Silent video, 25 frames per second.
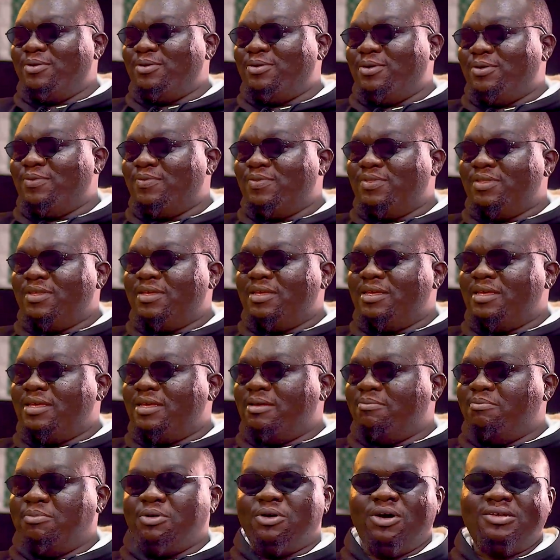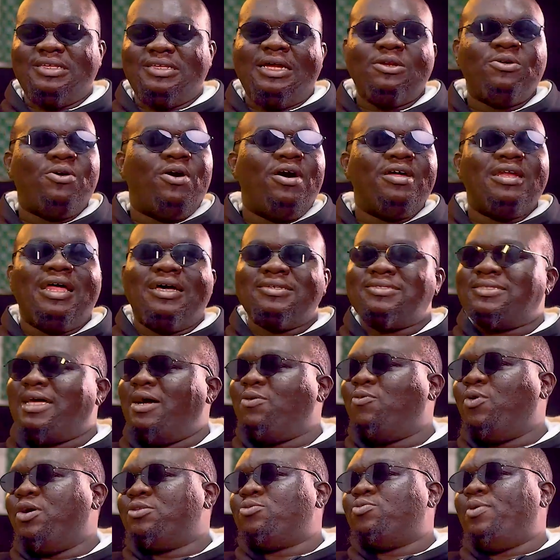d'Or. Because I don't understand
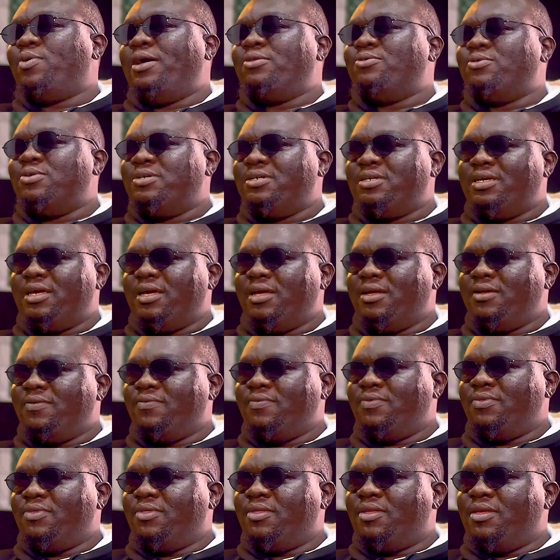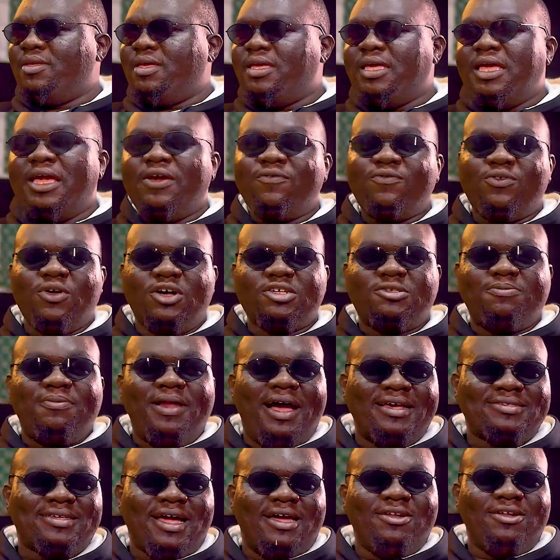what we are doing here. If those
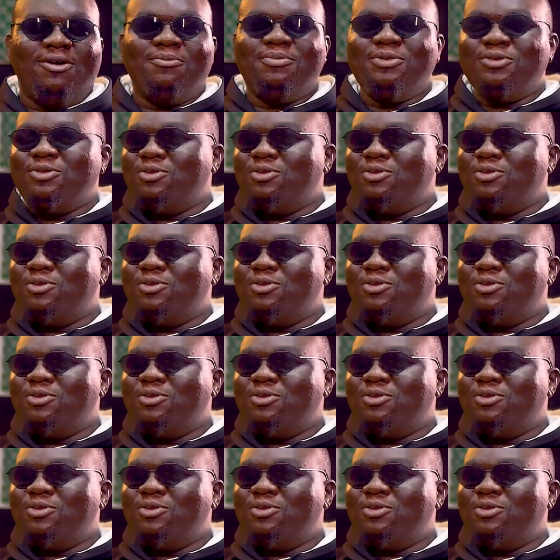players cannot be